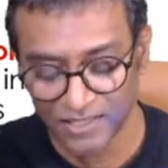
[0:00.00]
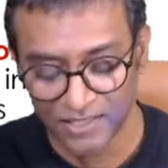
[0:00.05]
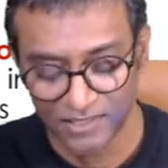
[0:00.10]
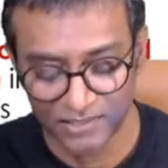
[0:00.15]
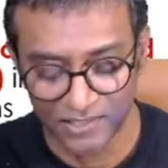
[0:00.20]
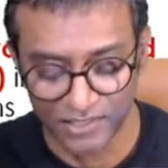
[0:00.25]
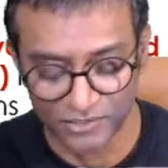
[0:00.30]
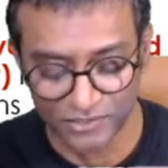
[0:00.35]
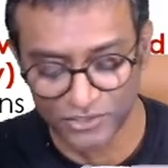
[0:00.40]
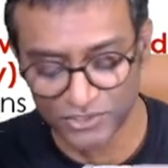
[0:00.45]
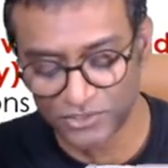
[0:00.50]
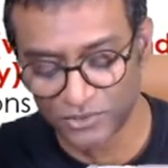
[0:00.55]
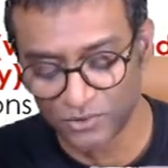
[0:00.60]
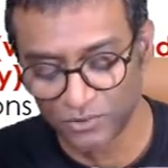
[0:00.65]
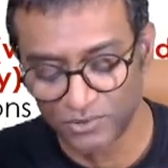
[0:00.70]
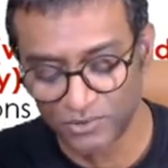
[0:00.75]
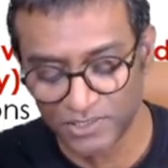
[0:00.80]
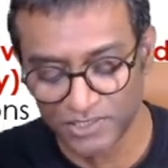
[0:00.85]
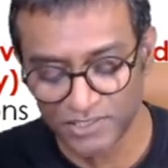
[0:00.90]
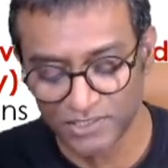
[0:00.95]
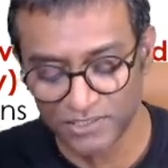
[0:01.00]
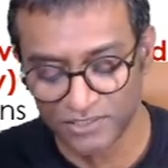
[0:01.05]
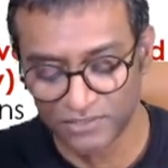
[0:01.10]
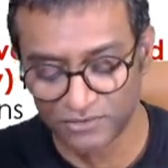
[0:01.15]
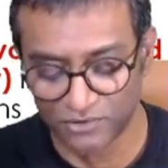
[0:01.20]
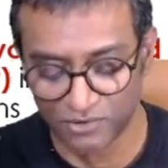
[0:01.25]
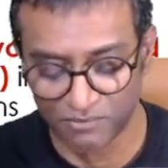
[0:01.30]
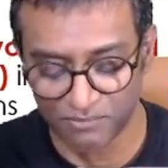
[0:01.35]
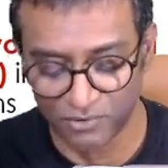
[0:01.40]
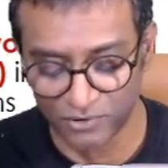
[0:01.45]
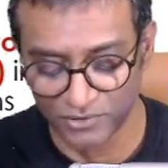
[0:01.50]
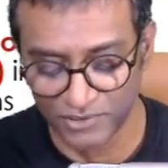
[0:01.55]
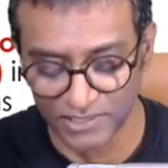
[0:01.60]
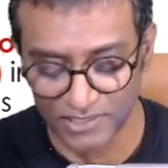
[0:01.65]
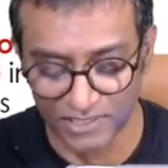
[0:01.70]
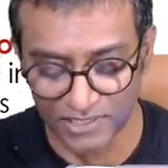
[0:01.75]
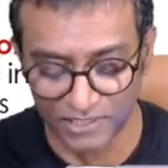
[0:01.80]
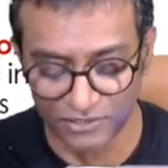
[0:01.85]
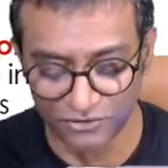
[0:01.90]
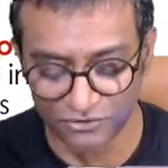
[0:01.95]
They are soulless,
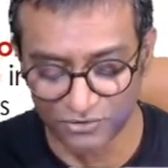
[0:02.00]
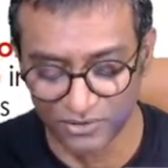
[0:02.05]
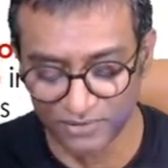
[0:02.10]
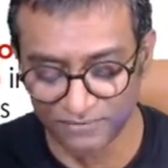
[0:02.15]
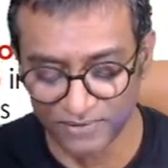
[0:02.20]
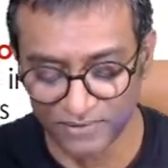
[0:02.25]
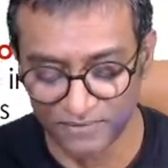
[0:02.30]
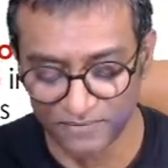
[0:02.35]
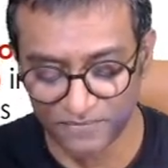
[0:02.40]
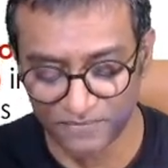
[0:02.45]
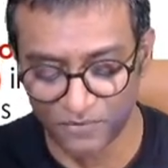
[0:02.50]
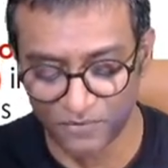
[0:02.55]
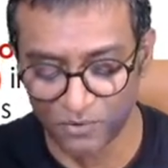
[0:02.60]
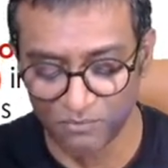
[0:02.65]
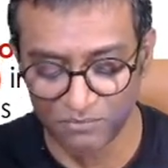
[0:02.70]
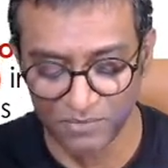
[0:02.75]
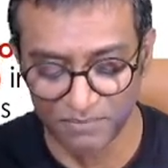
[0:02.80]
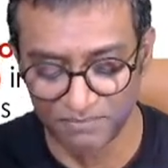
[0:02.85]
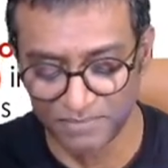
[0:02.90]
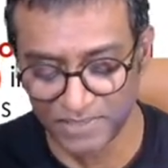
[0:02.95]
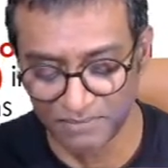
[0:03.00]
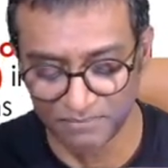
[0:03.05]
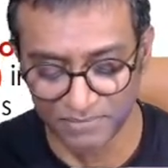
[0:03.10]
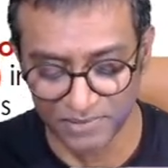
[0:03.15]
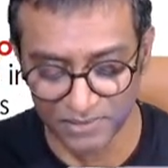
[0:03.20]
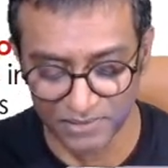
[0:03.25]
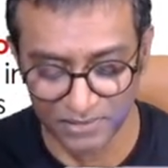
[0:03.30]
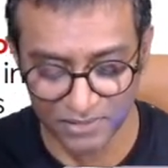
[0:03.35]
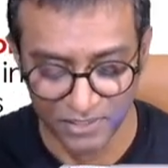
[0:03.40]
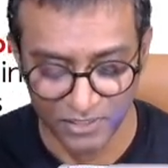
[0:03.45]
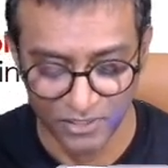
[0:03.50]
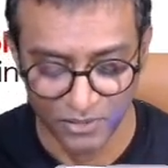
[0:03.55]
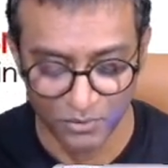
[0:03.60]
robotically driven former people.